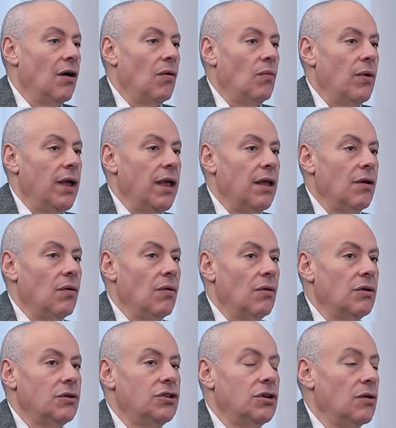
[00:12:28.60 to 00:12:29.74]
we
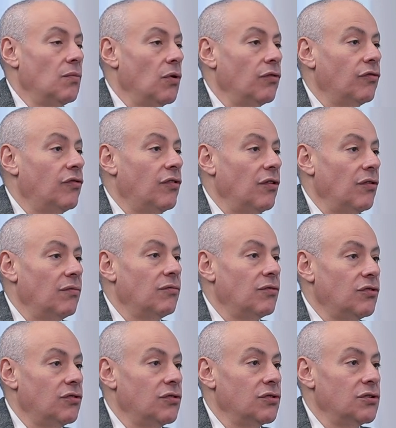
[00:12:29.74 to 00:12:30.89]
want to
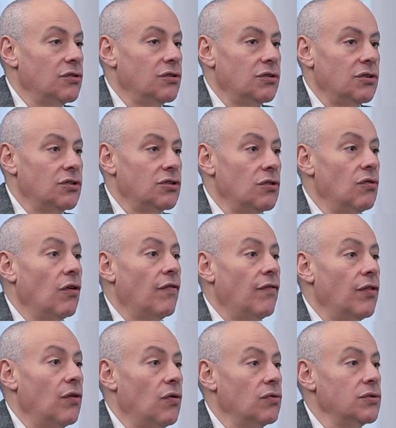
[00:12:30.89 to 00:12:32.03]
just look for
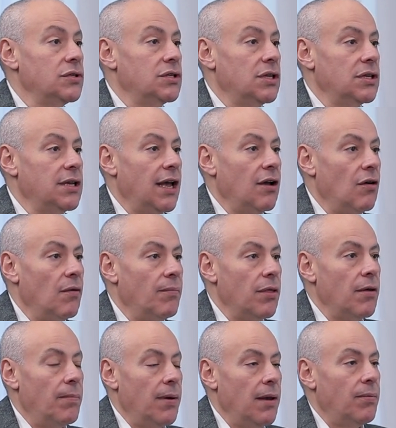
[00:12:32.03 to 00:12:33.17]
the causes to take on, but
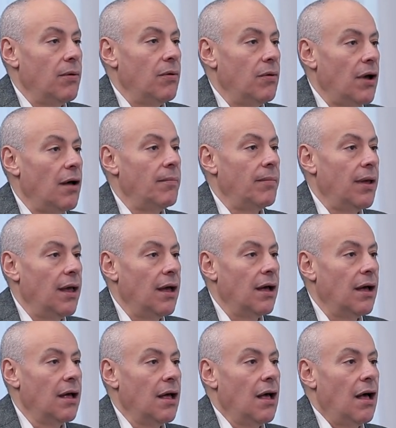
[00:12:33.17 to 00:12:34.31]
the people who come here
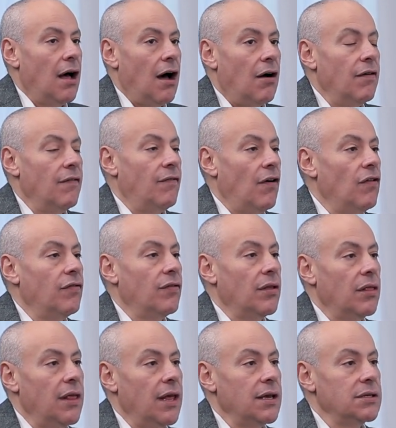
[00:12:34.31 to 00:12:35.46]
are involved in
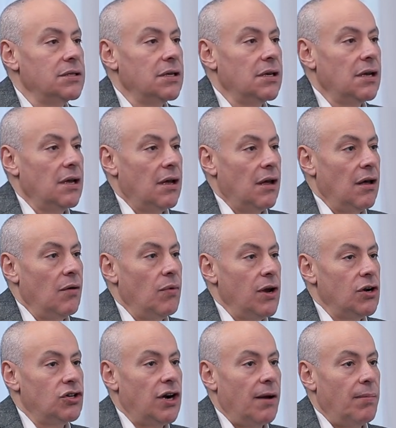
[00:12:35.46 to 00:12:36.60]
things. We
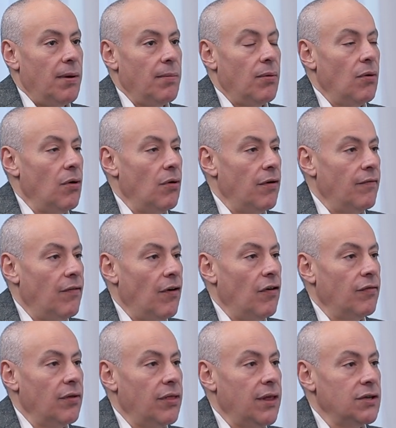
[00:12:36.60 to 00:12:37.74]
attract people who are
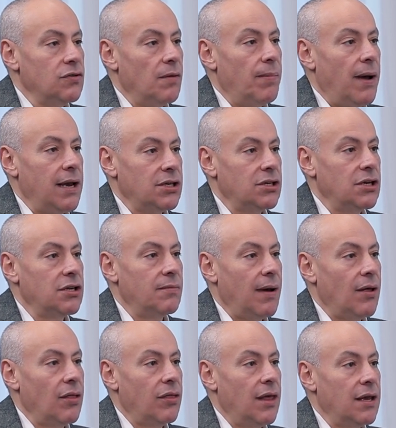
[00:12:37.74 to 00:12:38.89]
involved in things, who are passionate
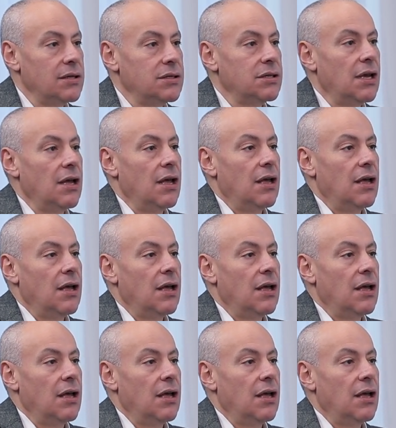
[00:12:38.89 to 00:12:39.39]
about things.